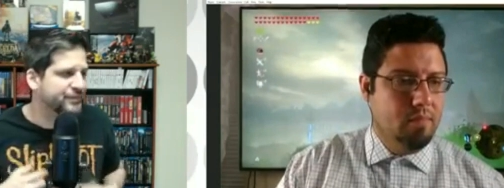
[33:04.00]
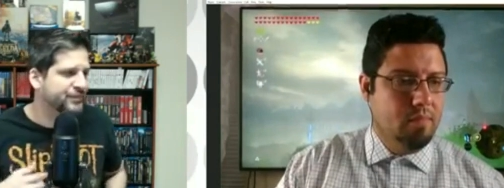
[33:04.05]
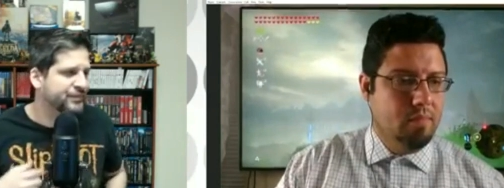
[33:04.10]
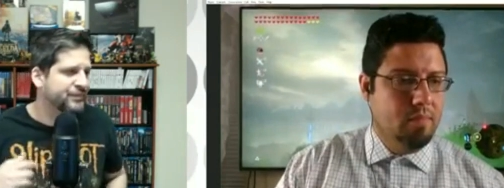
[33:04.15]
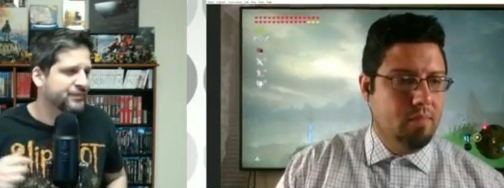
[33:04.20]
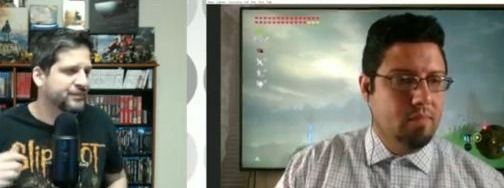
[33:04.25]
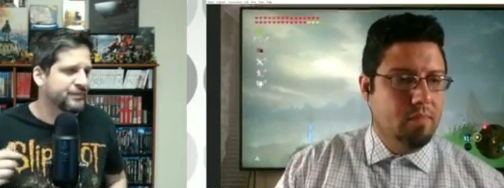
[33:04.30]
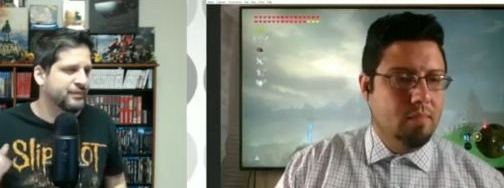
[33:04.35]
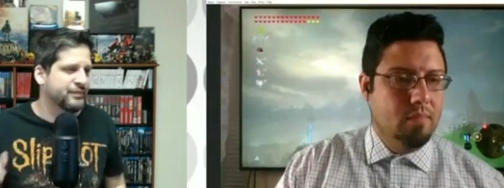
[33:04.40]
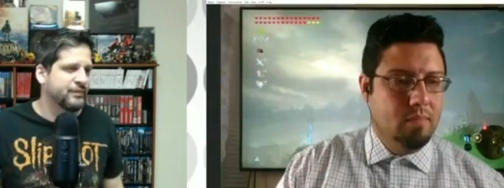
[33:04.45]

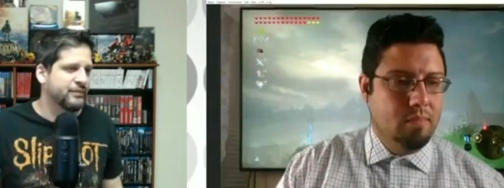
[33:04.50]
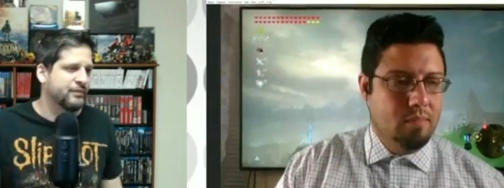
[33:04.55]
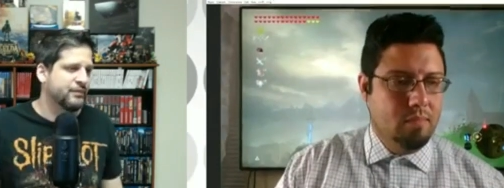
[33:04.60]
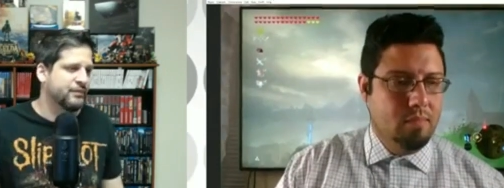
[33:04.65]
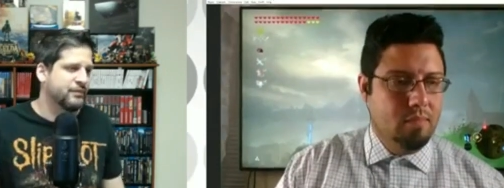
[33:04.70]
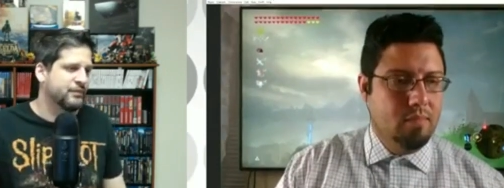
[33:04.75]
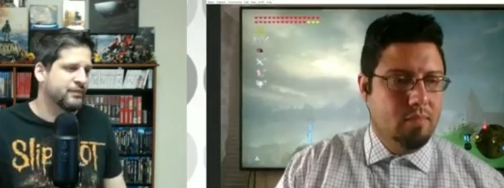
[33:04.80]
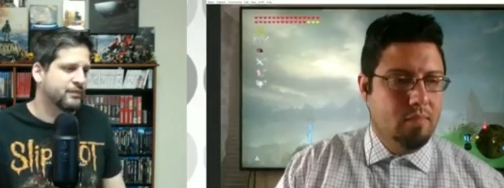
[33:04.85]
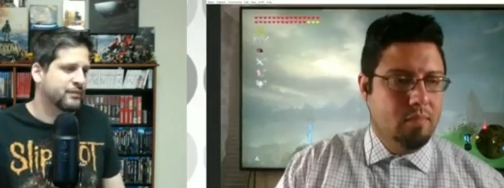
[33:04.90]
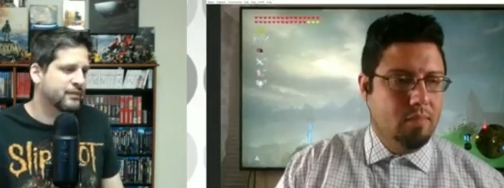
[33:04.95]

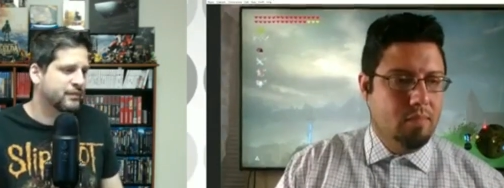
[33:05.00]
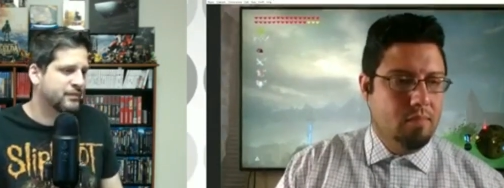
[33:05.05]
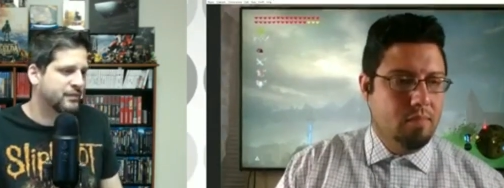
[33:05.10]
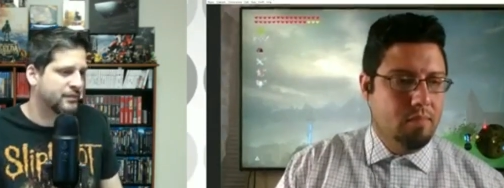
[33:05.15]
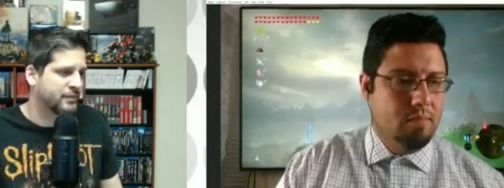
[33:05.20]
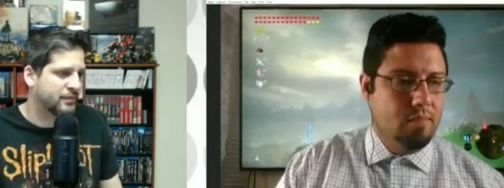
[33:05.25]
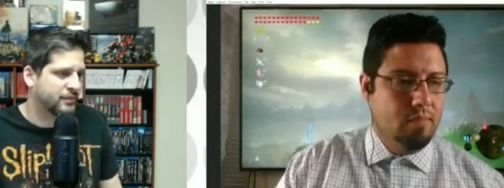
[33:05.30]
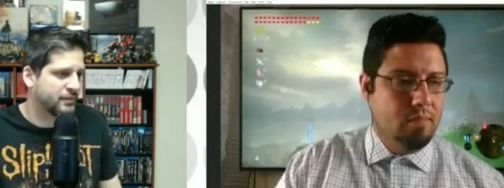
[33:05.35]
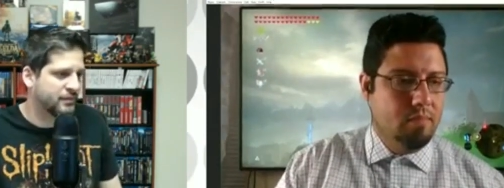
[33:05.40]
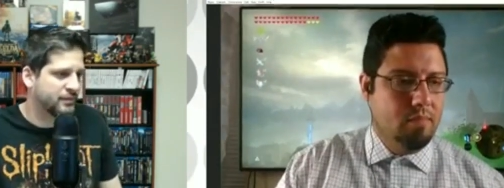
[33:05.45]

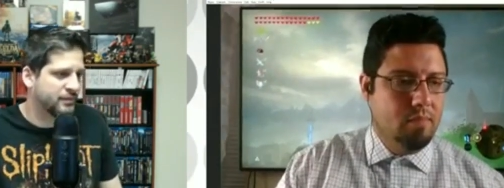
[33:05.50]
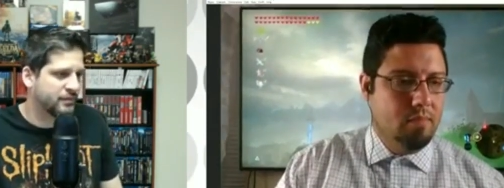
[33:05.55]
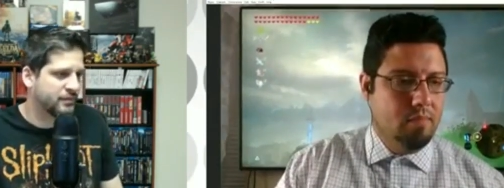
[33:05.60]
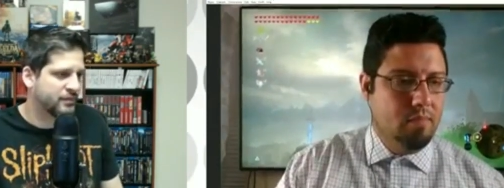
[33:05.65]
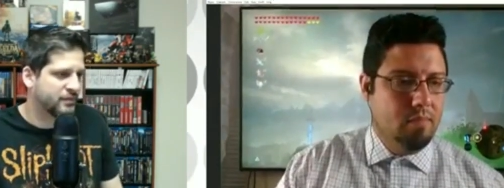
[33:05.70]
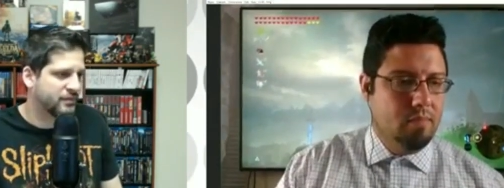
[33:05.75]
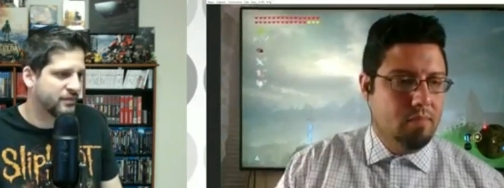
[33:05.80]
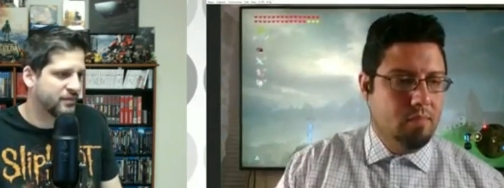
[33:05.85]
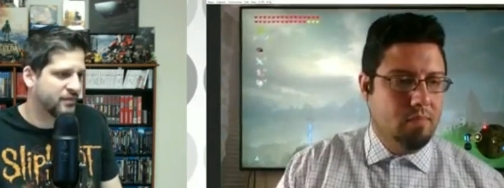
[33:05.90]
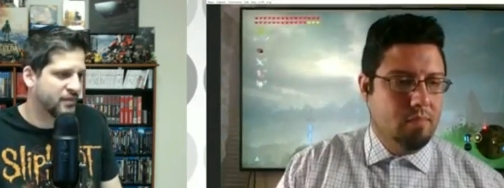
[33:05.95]

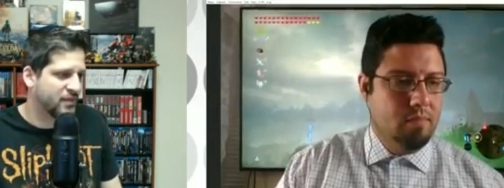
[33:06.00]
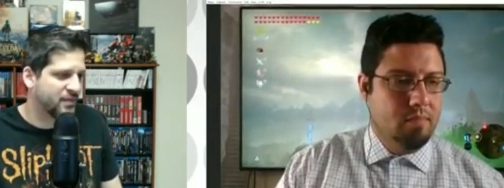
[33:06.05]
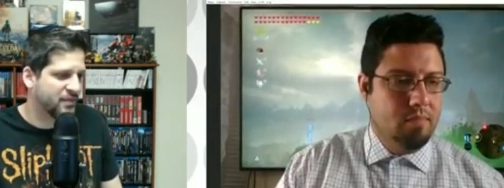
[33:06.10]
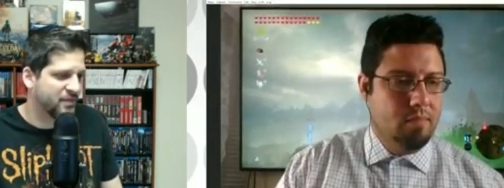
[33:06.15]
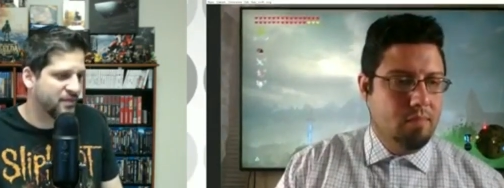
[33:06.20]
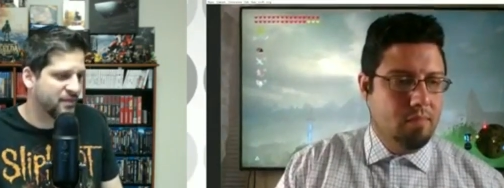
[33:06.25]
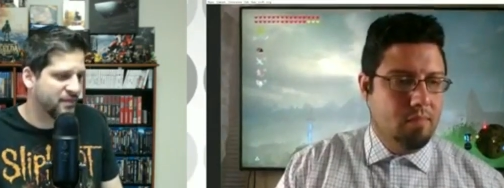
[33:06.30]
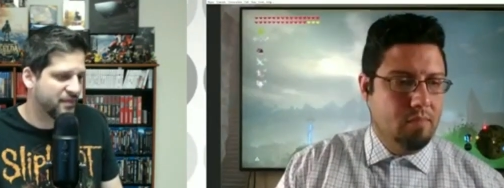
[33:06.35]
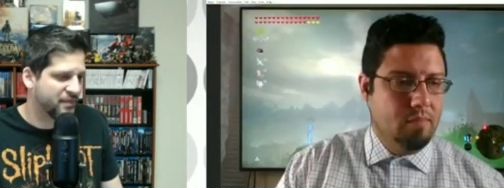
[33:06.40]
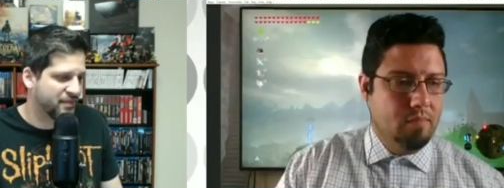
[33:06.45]

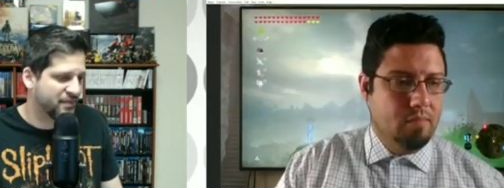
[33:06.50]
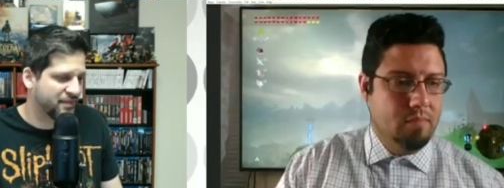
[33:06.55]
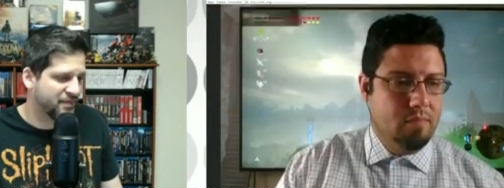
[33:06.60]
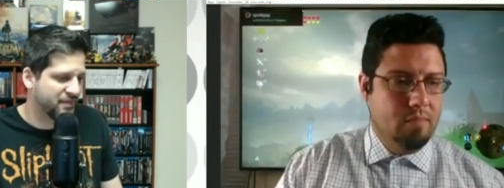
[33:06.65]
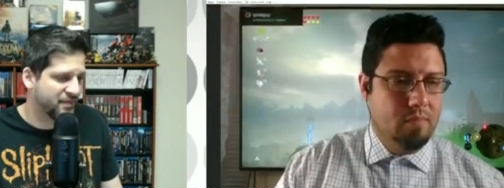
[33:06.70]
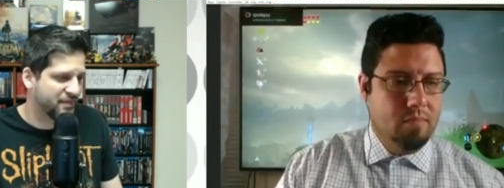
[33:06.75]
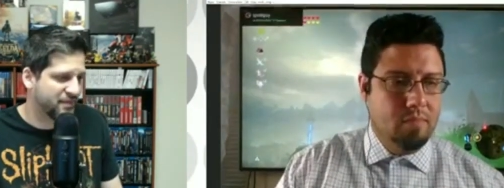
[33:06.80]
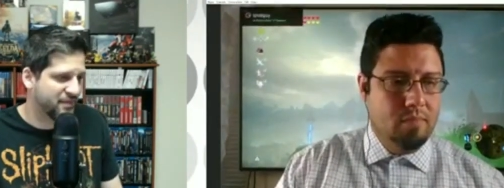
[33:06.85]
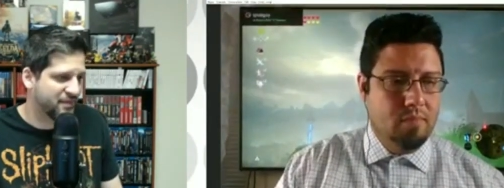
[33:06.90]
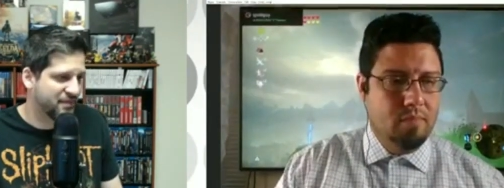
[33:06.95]

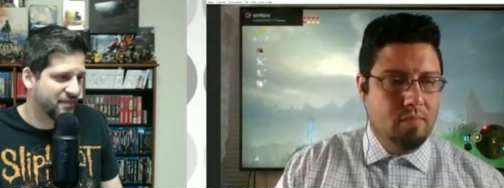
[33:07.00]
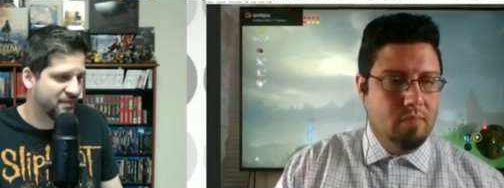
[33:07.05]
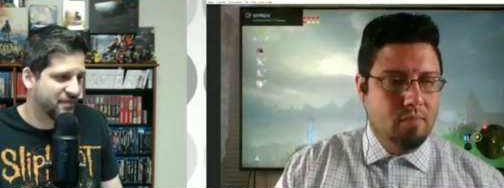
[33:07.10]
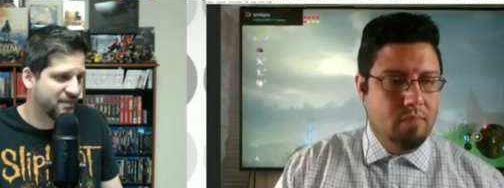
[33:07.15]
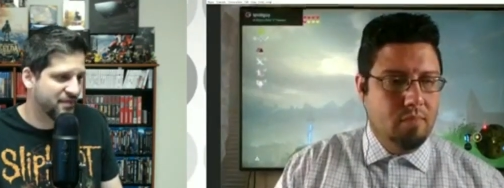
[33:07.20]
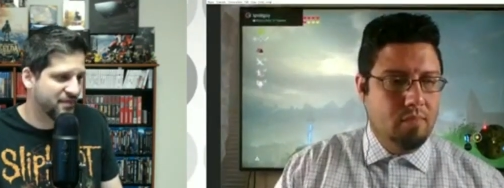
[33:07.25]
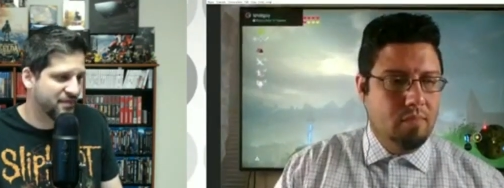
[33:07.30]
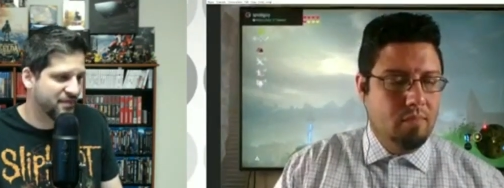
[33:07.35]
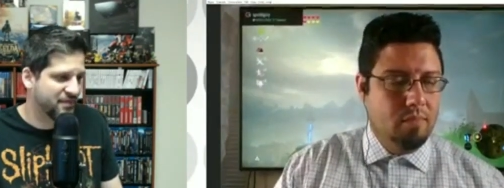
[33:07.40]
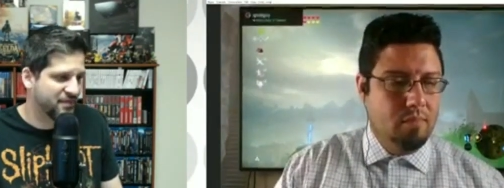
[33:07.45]

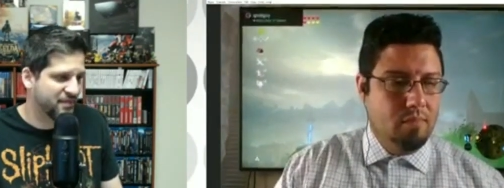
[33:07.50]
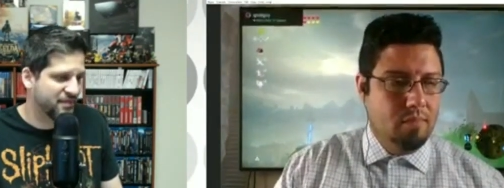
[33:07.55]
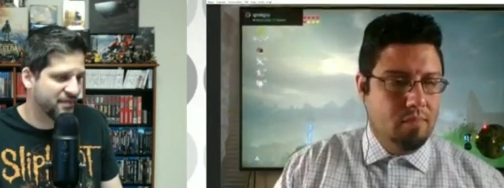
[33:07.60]
Nobody speaks.